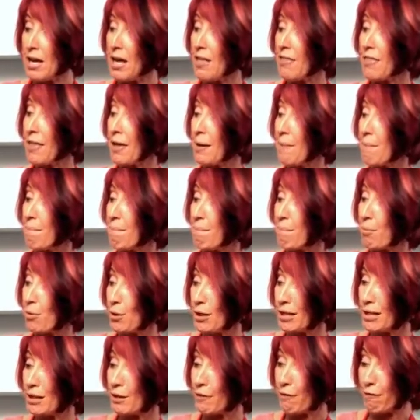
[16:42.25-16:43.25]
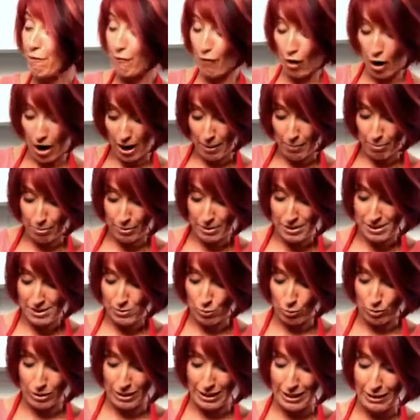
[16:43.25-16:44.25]
then putting the fibrous
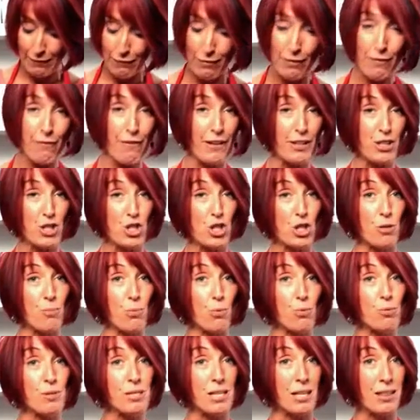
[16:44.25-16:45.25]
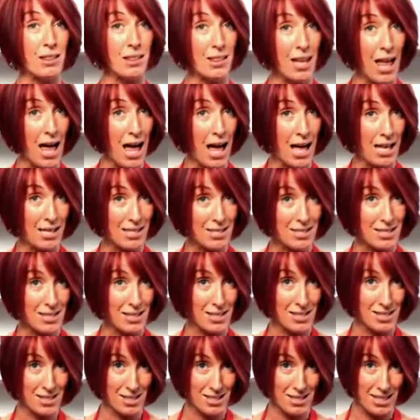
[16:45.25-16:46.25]
or leafy vegetables last
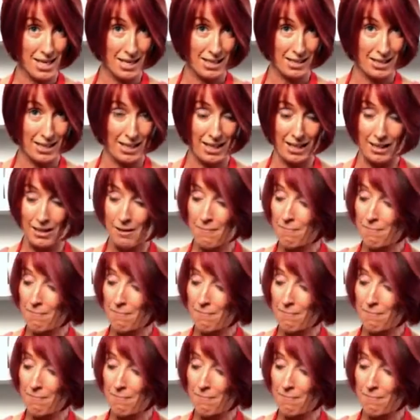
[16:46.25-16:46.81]
is a technique.